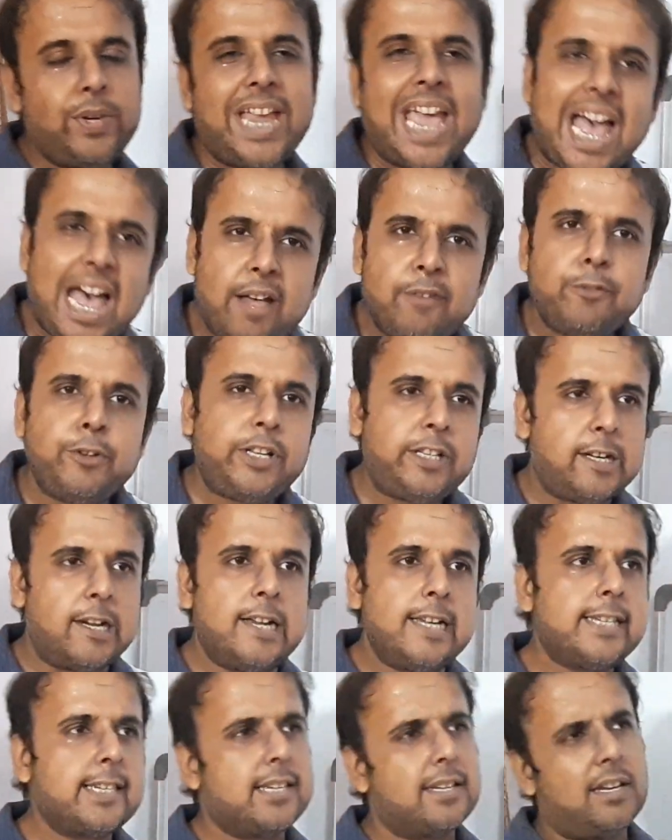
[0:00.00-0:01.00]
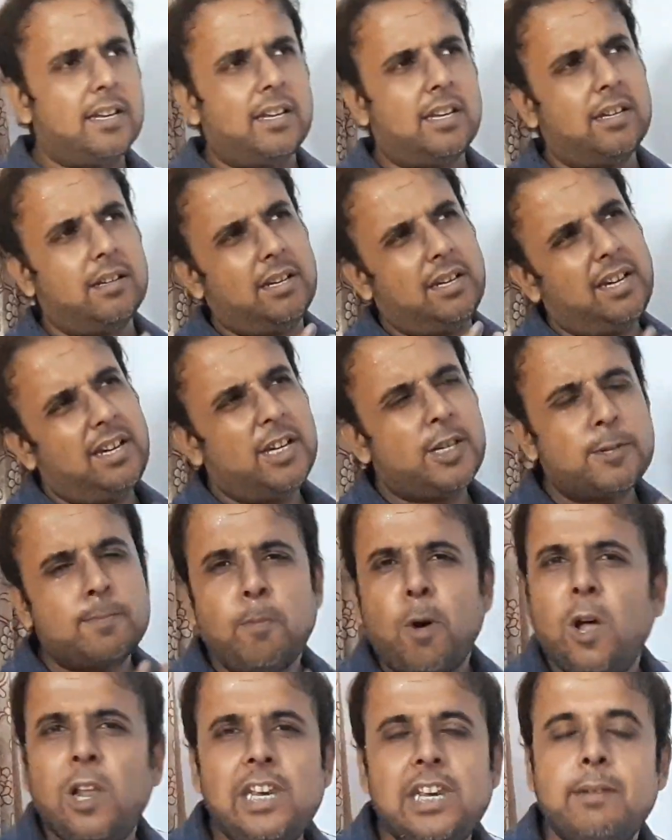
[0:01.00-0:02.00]
have with us a
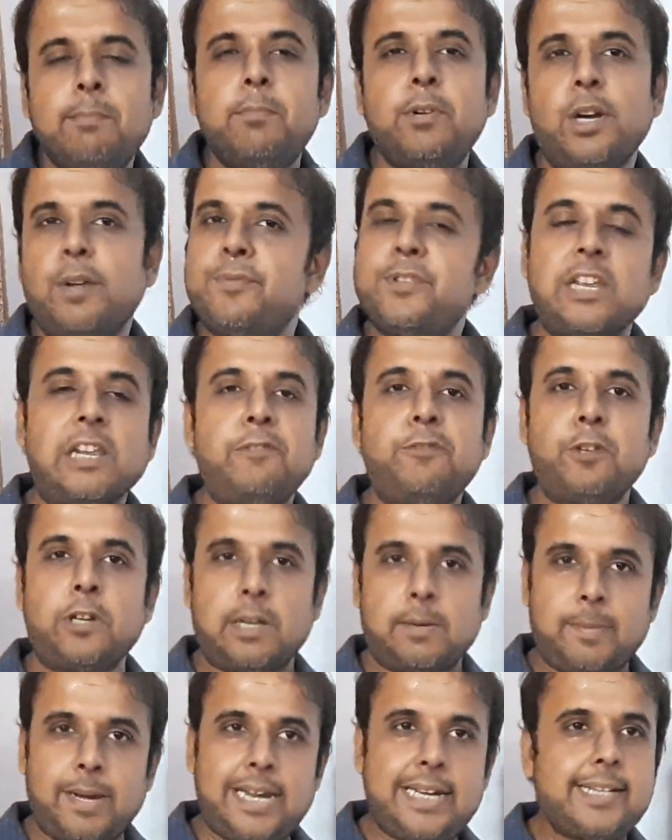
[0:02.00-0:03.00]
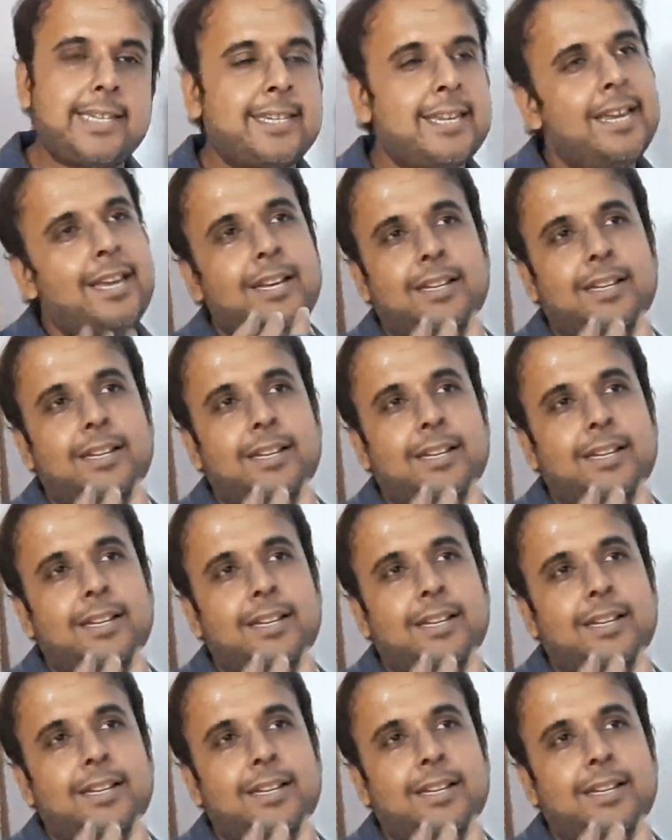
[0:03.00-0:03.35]
small number of sulfonamides.